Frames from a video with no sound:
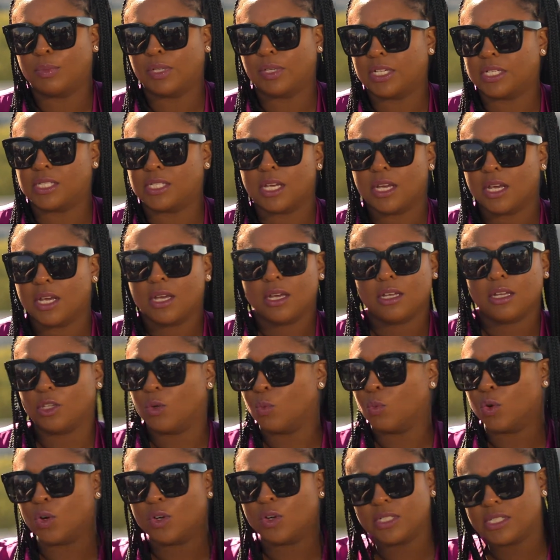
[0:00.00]
because the
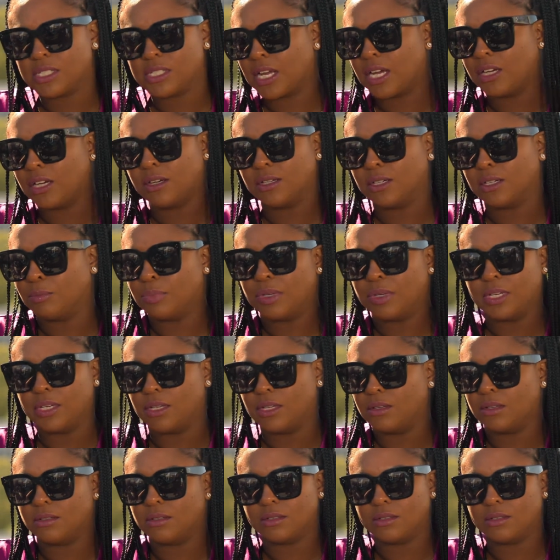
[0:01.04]
world is not going to be,